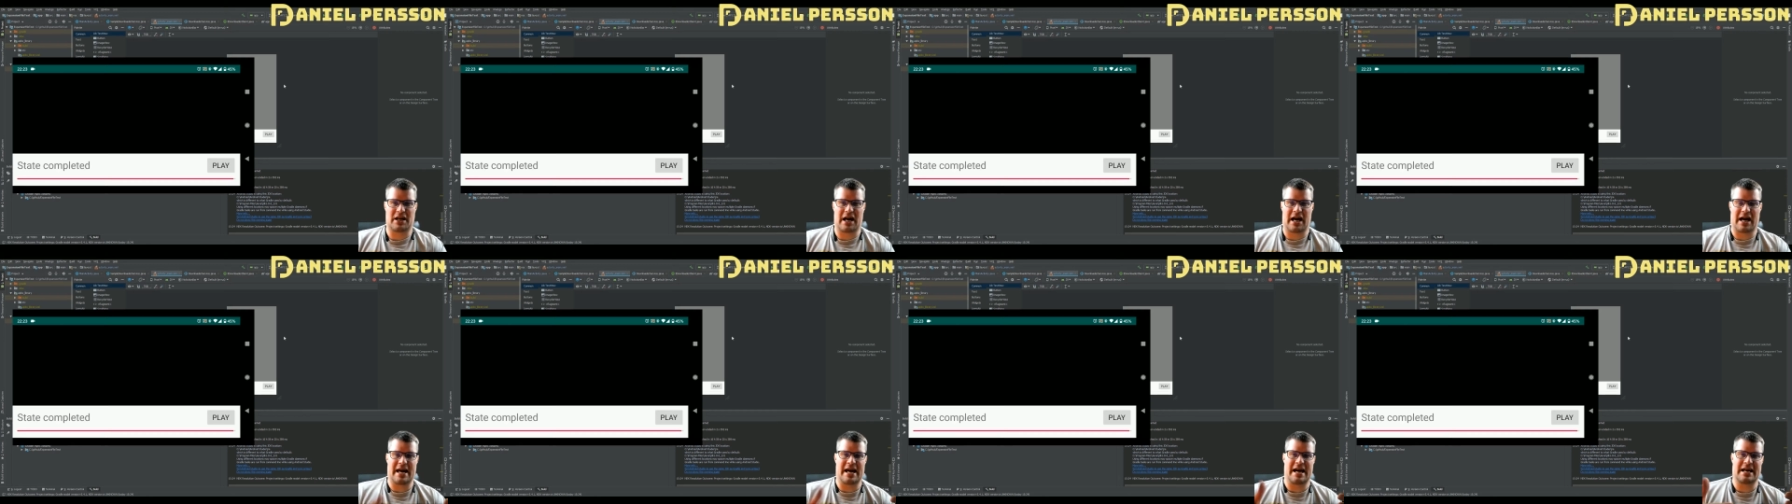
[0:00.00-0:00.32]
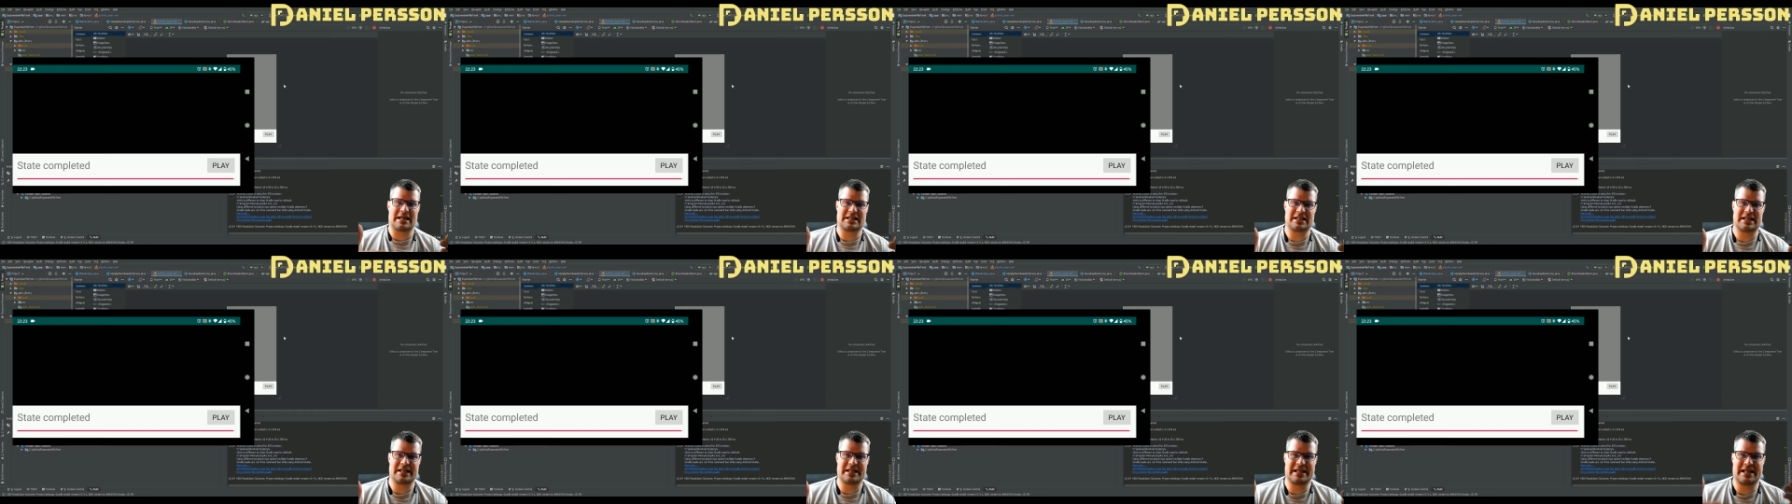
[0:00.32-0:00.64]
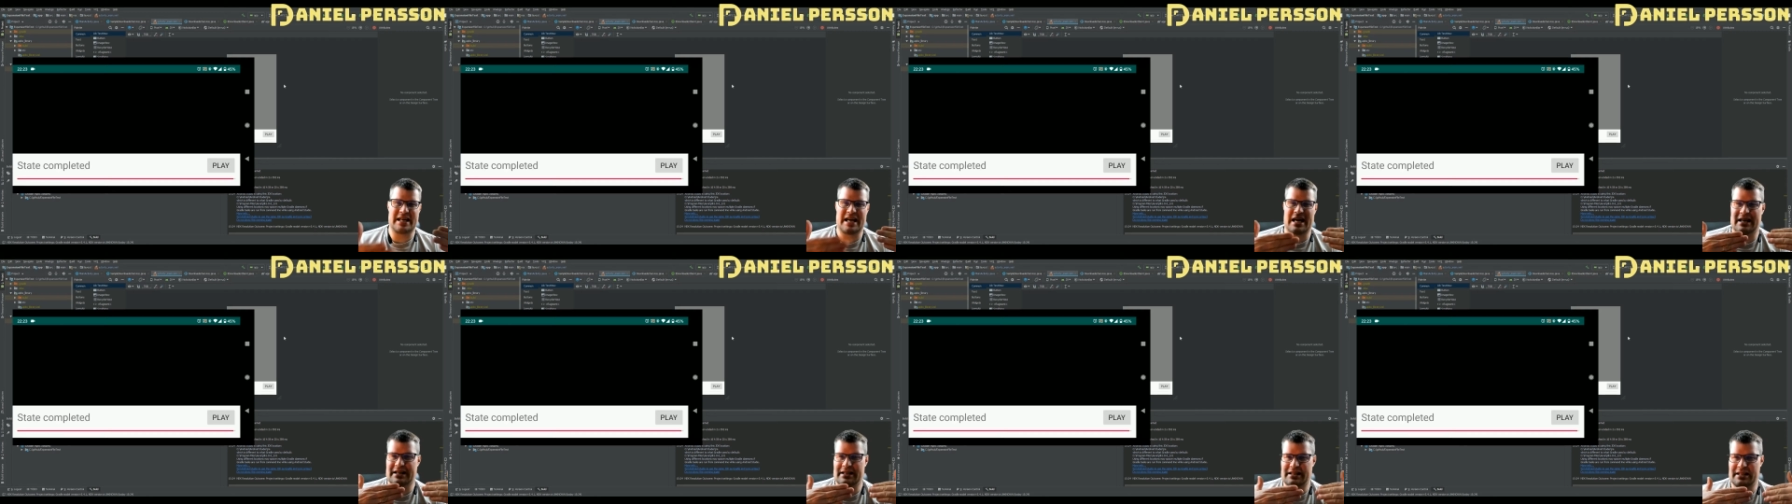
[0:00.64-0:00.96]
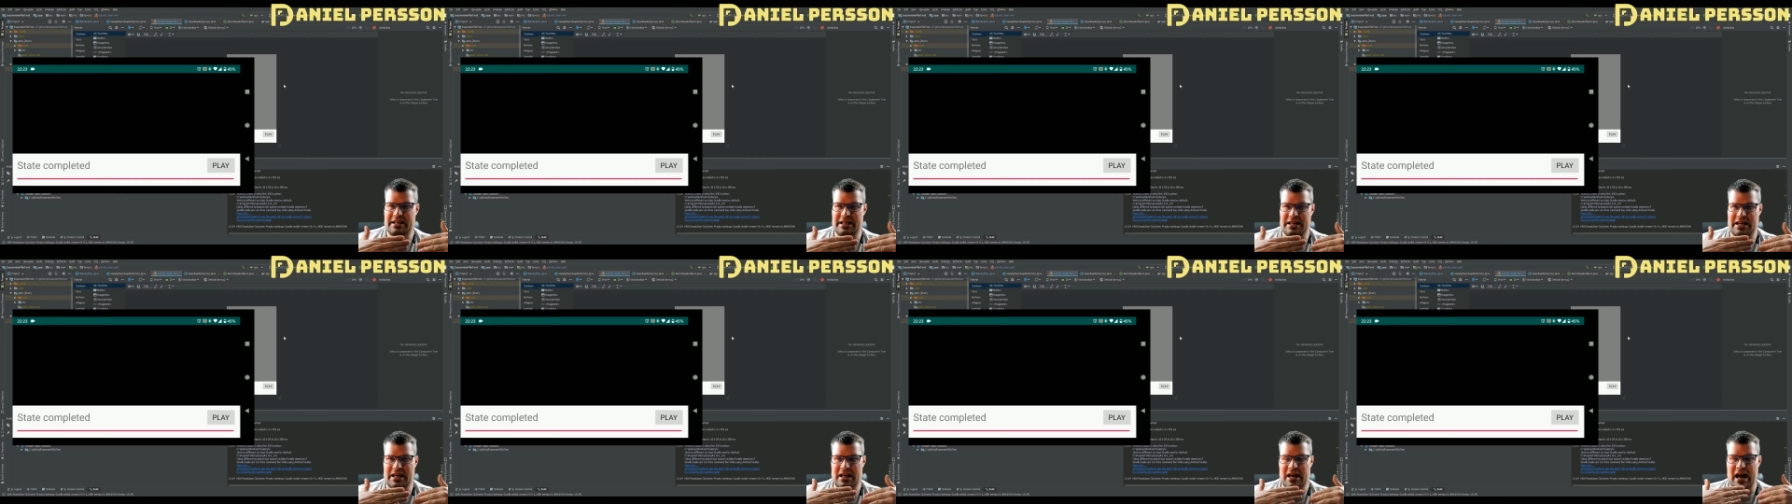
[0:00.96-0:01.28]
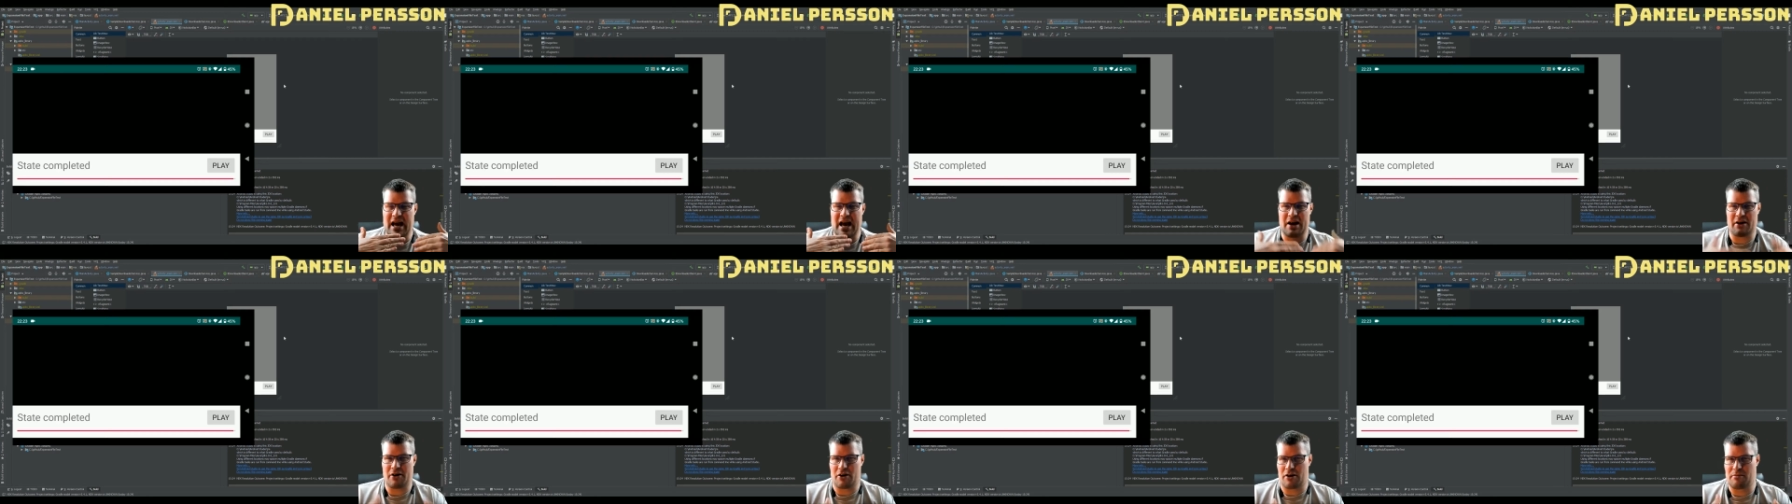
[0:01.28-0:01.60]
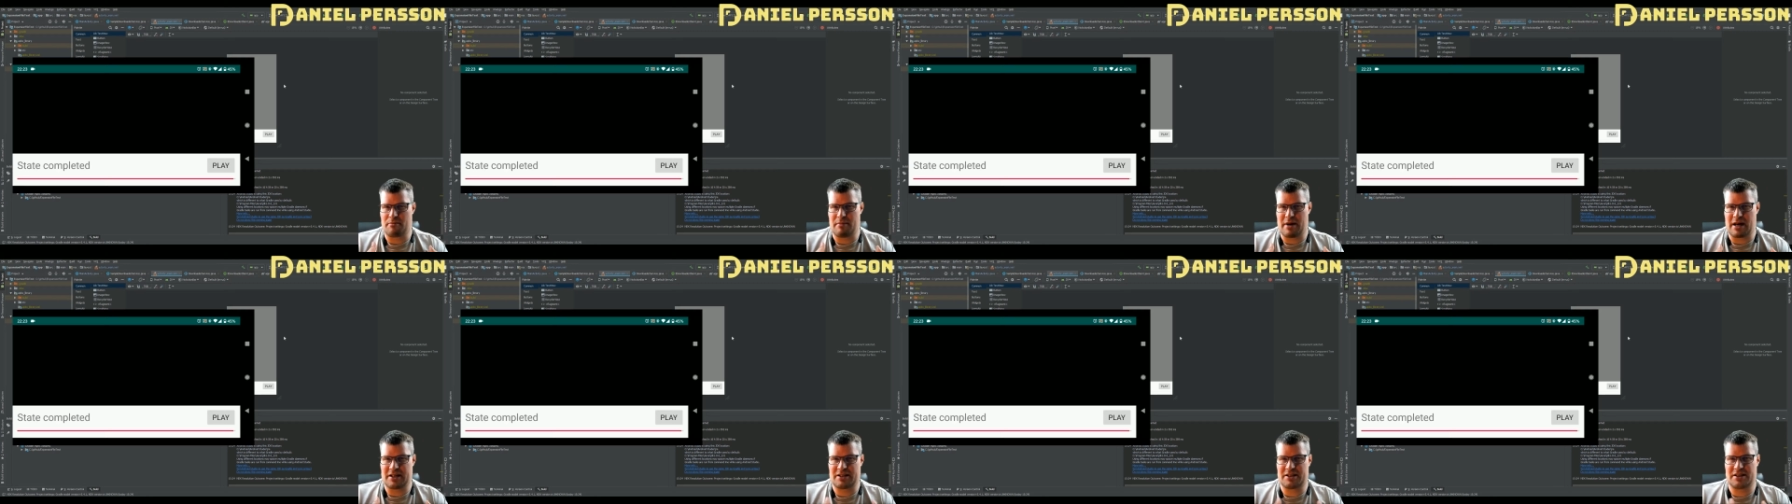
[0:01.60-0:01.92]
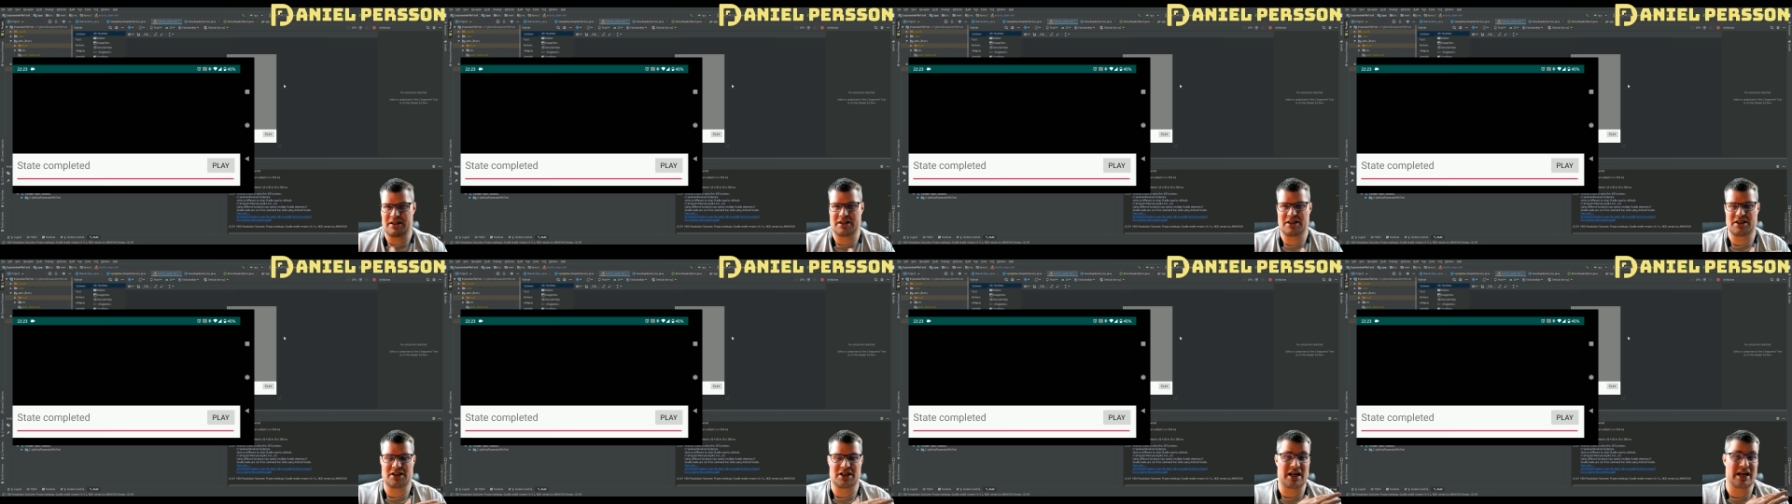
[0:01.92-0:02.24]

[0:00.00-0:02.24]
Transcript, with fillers: I actually get the error message